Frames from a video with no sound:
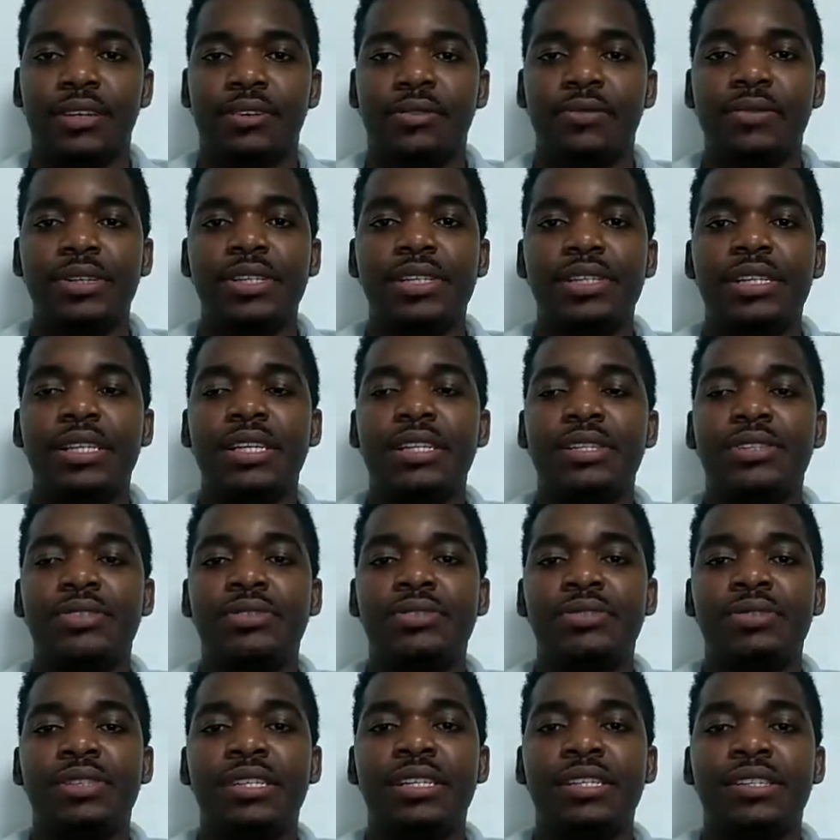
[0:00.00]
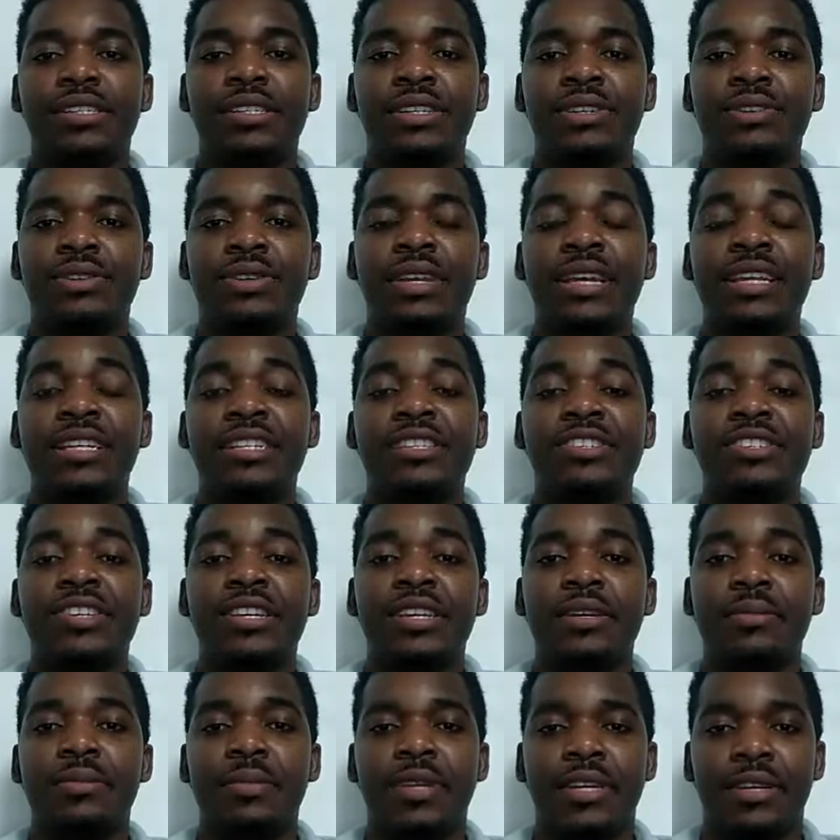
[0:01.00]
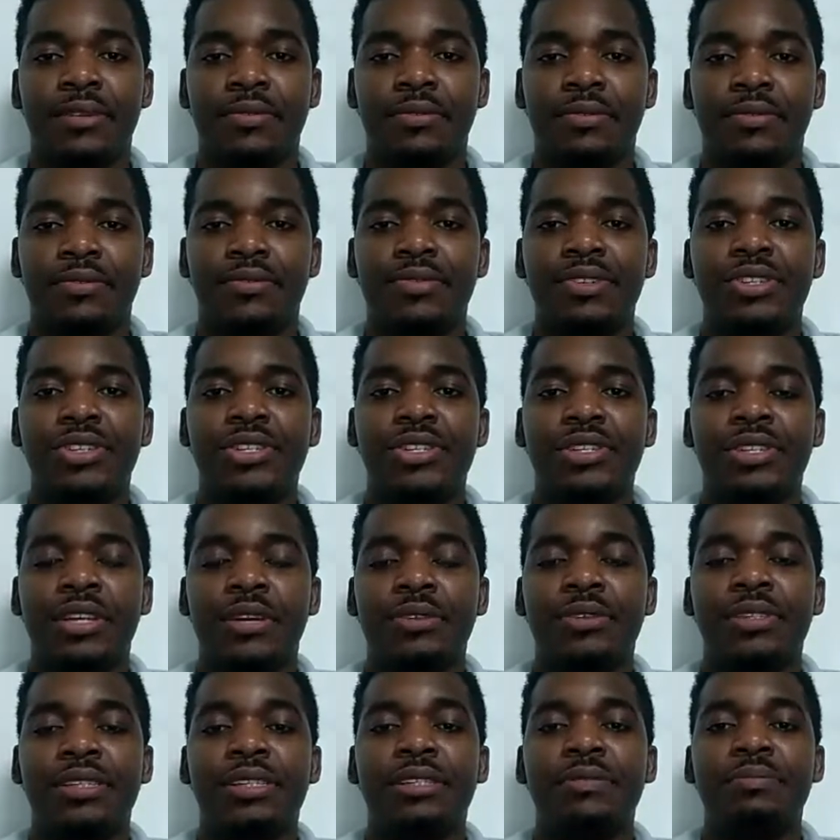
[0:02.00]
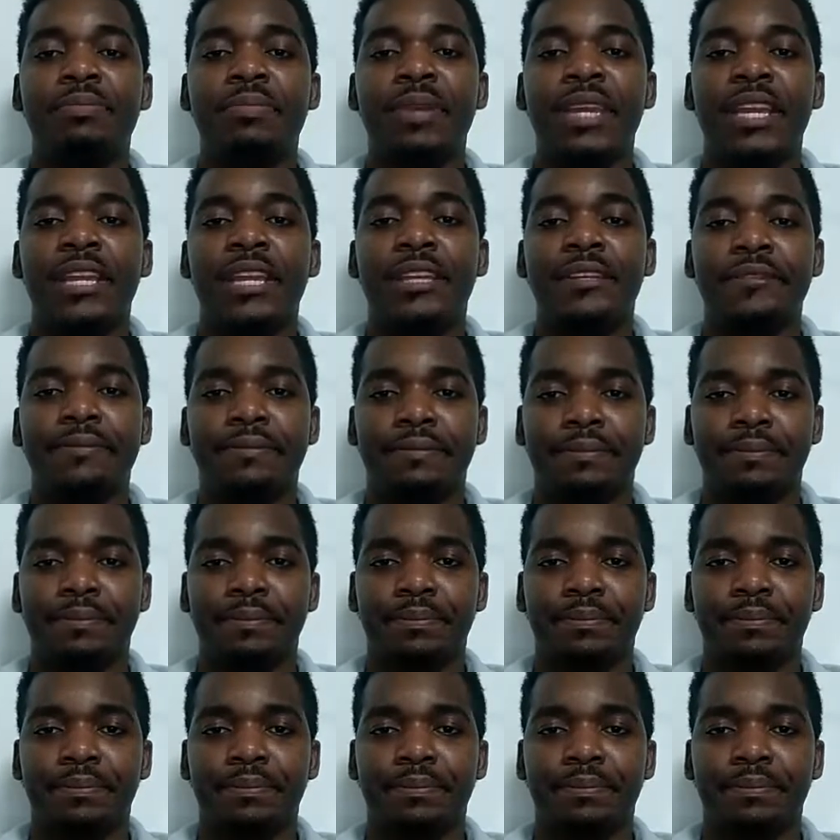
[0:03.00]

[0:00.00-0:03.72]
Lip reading: which leads to testicular ischemia, which results in pain.